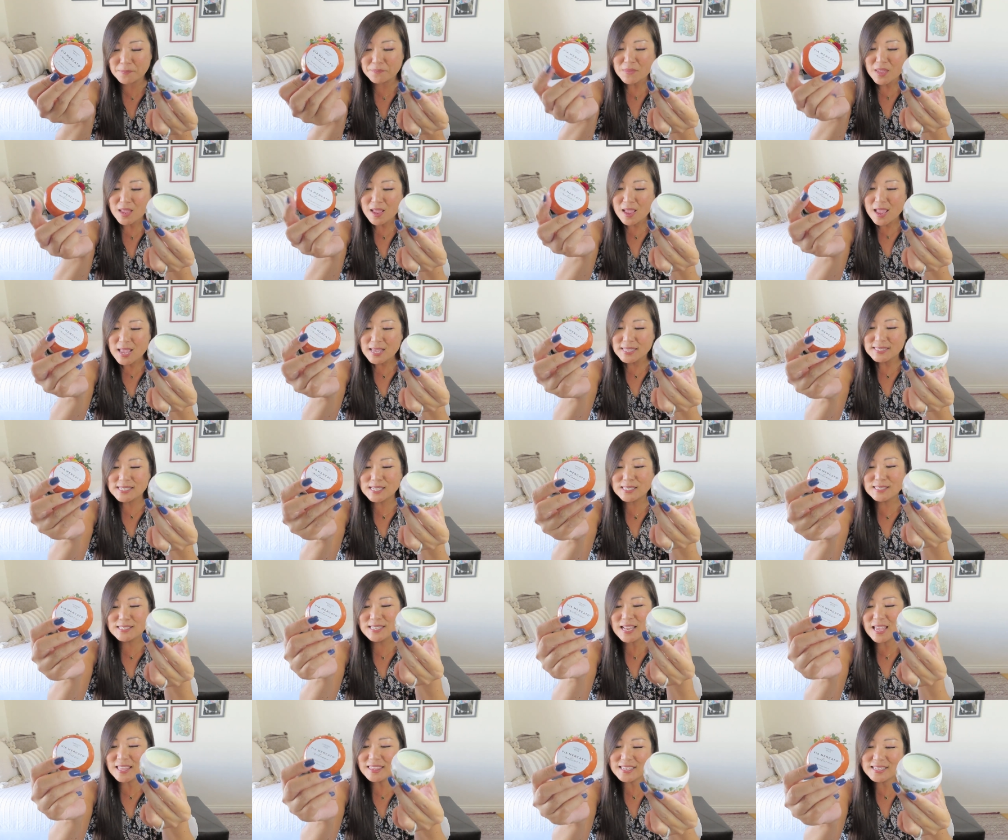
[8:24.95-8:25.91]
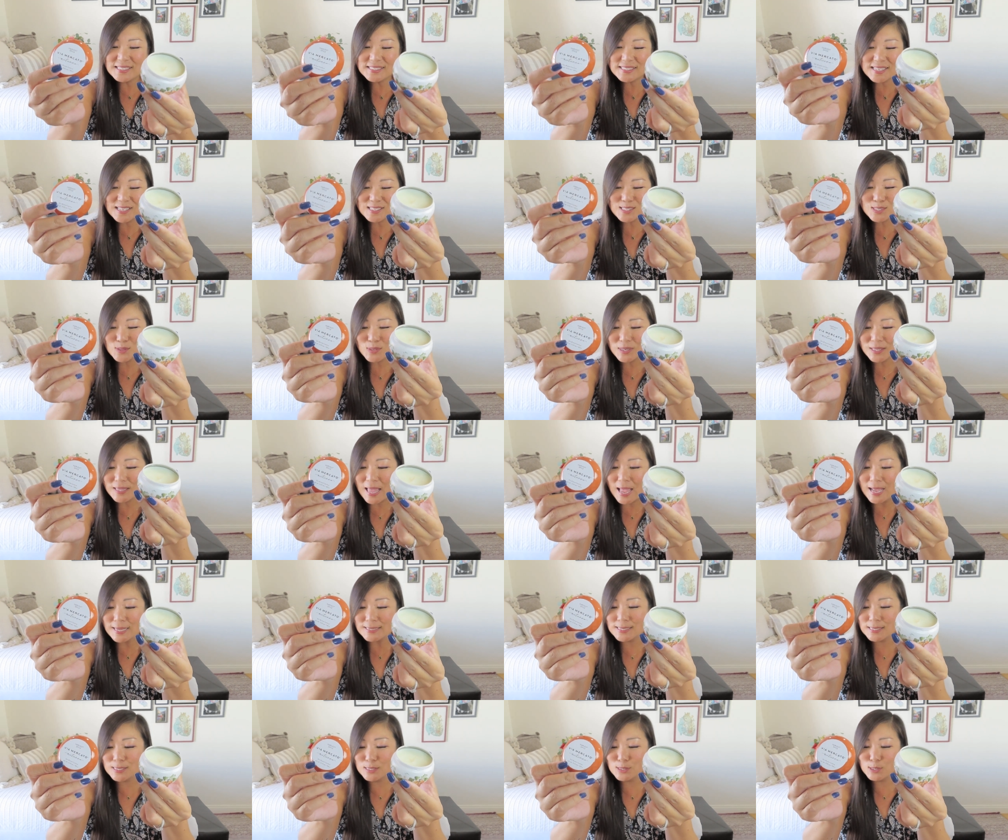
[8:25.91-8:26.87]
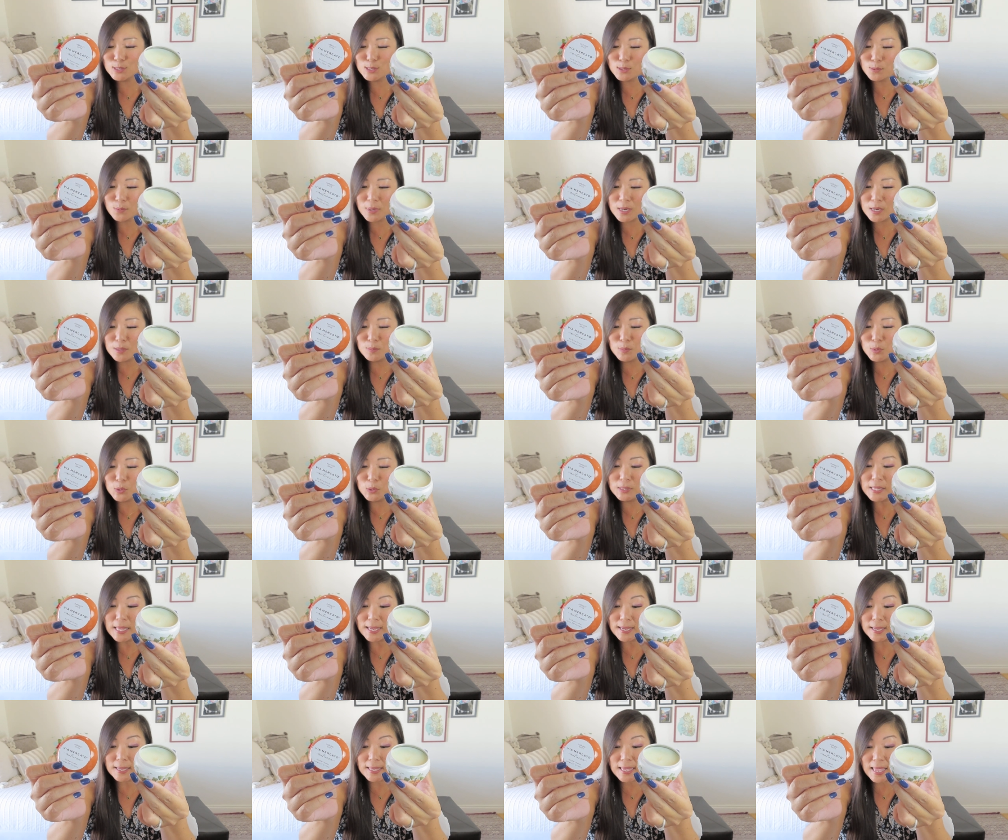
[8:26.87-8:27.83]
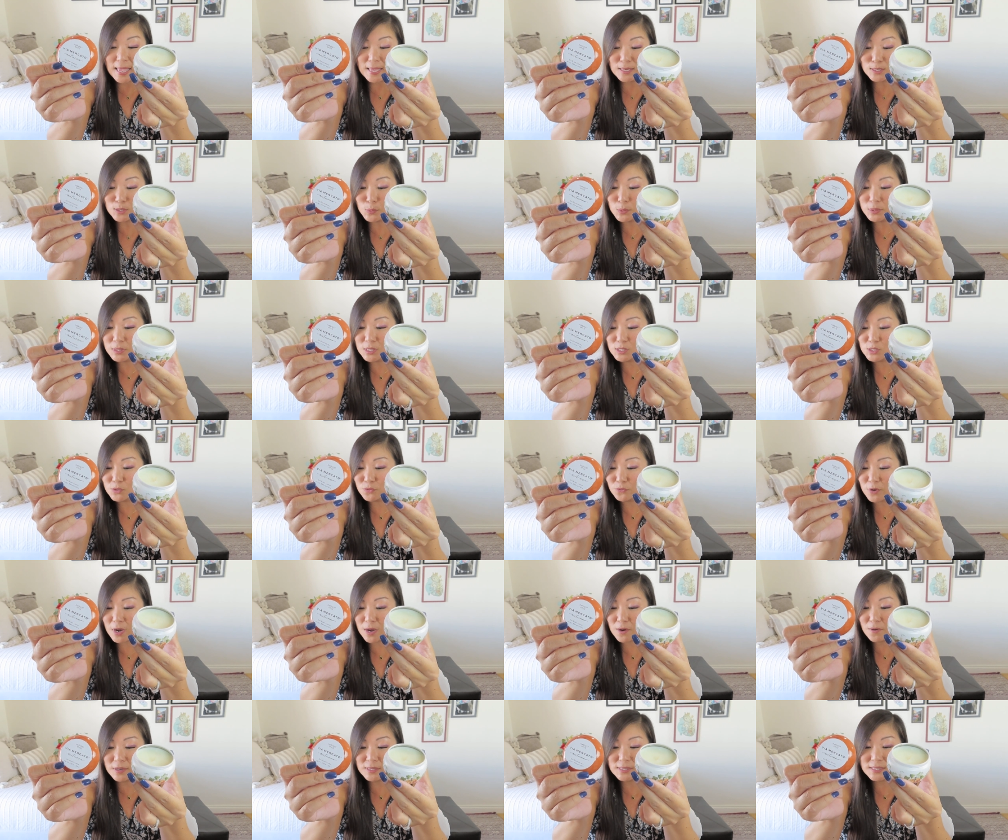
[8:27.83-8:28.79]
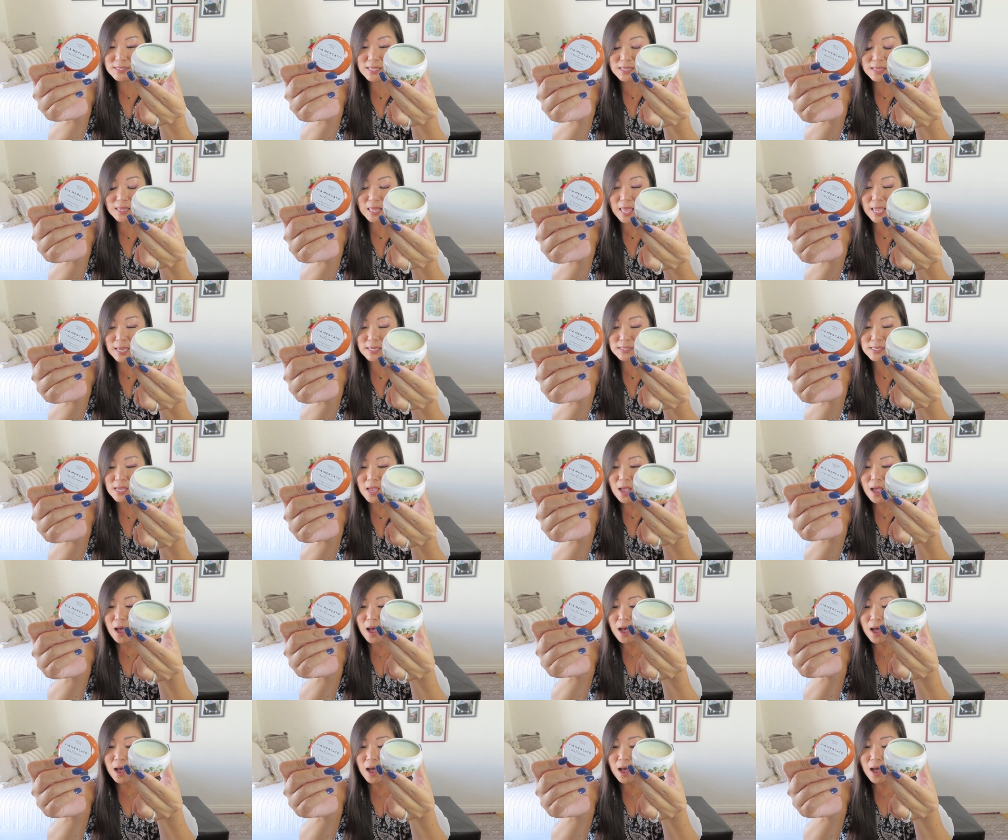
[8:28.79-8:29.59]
It says nothing sets a relaxing and serene mood like a candle with its fragrance and light.